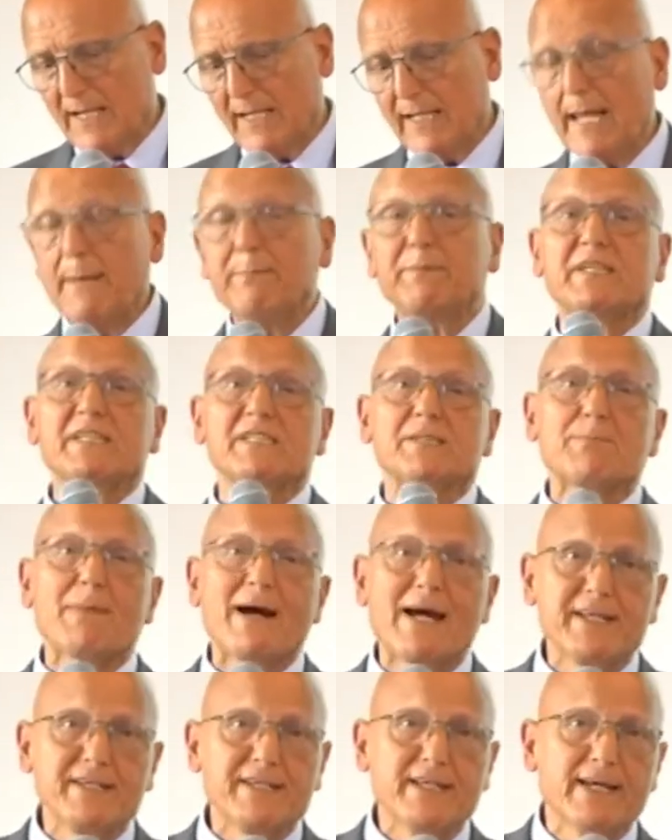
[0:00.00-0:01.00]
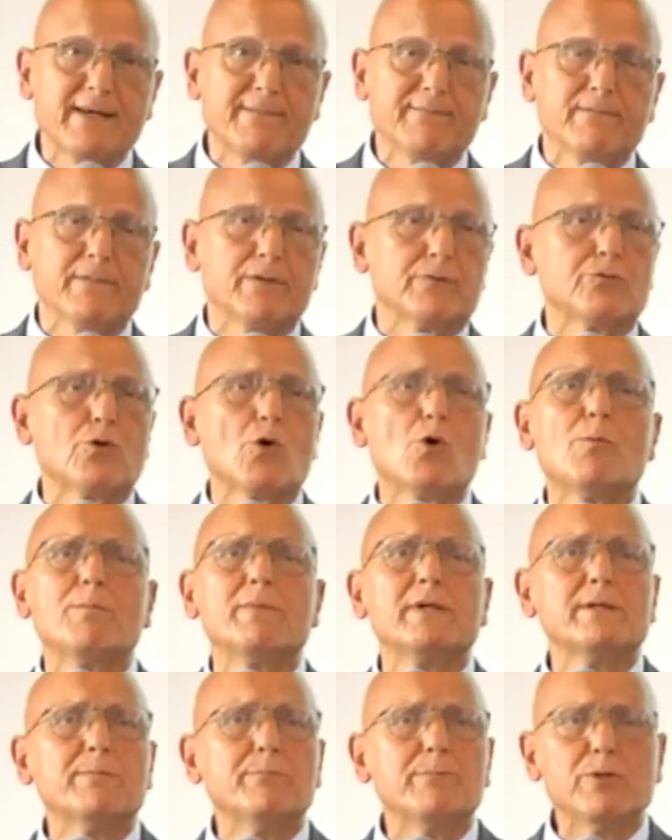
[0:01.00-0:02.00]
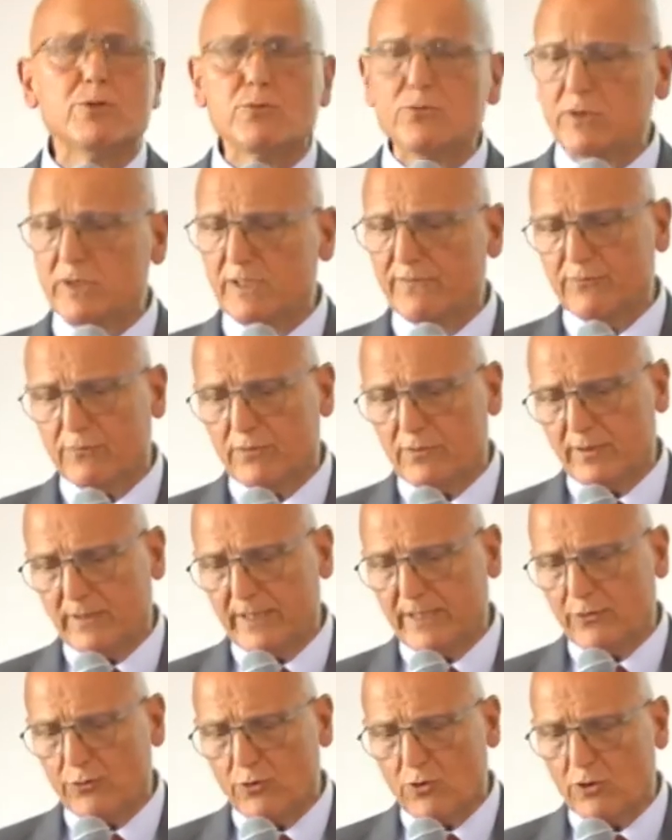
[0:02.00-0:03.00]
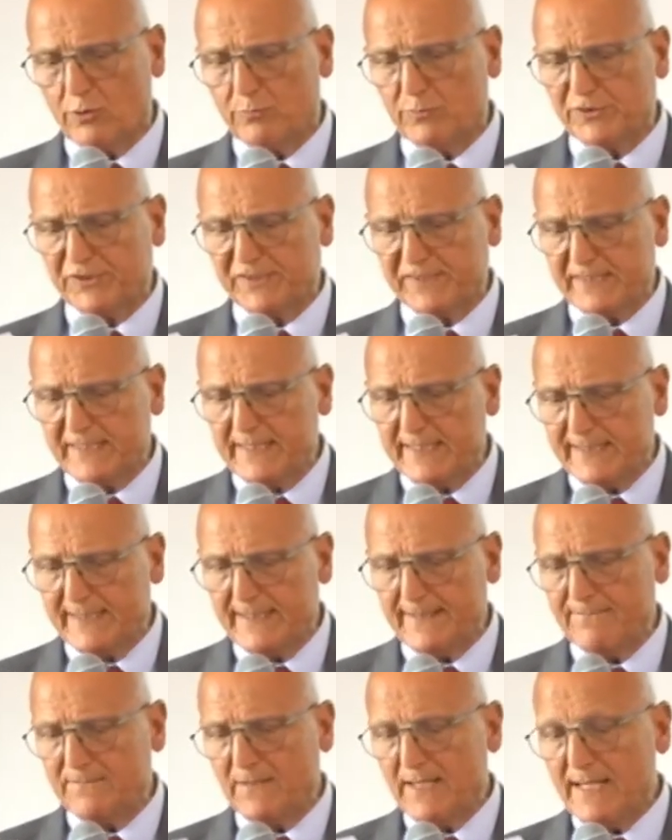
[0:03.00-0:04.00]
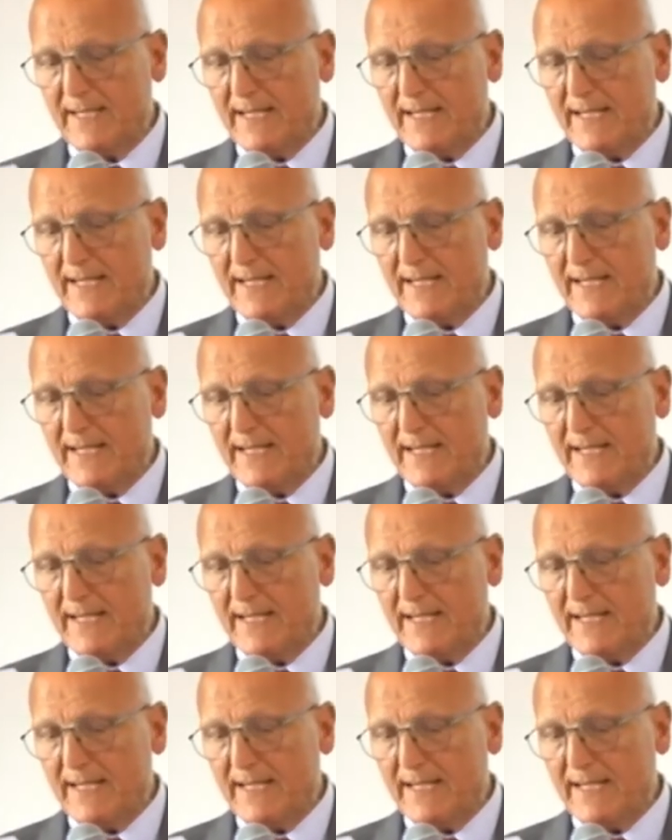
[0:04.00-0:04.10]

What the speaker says: Leptismania, Roman, beautiful, enormous city,